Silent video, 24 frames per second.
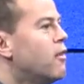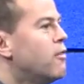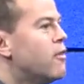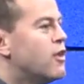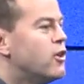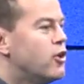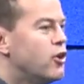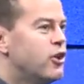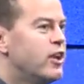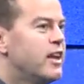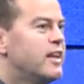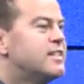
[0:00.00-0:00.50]

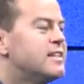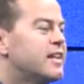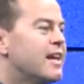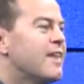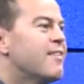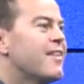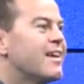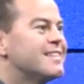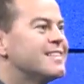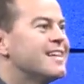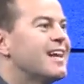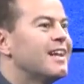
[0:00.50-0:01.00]
then you need to
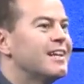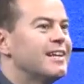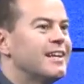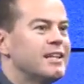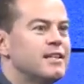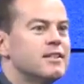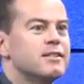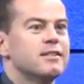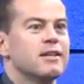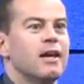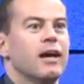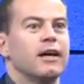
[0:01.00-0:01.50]
get that talent
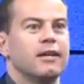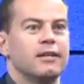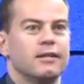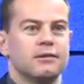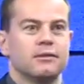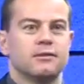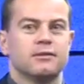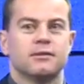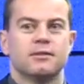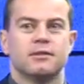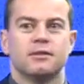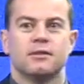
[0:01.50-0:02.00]
inside.
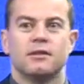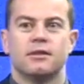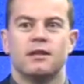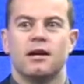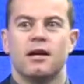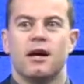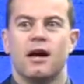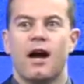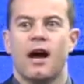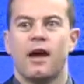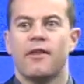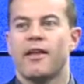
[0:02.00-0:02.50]

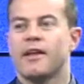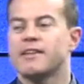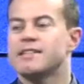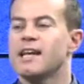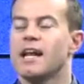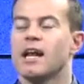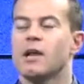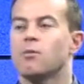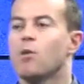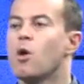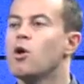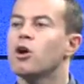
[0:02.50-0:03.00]
And that
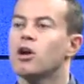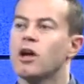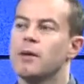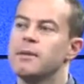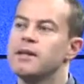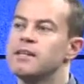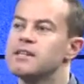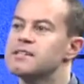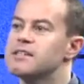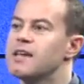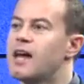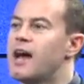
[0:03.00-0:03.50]
talent won't come
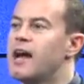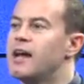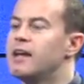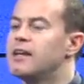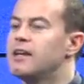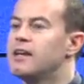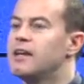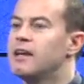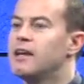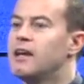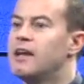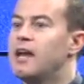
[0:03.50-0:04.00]
inside
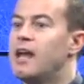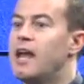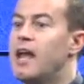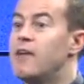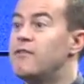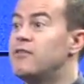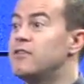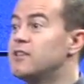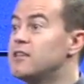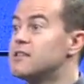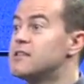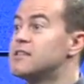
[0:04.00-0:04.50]

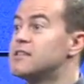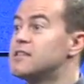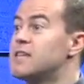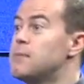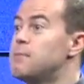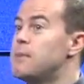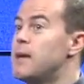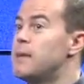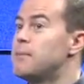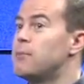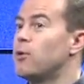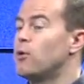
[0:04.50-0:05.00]
if it doesn't see
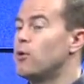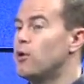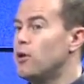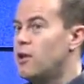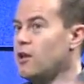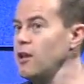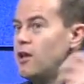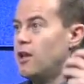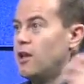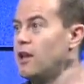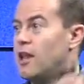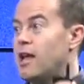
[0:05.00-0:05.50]
people
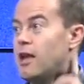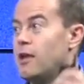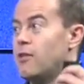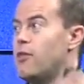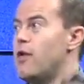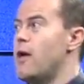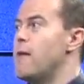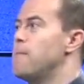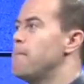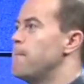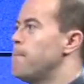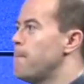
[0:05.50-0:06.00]
like
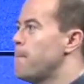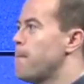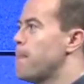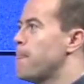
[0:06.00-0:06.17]
them.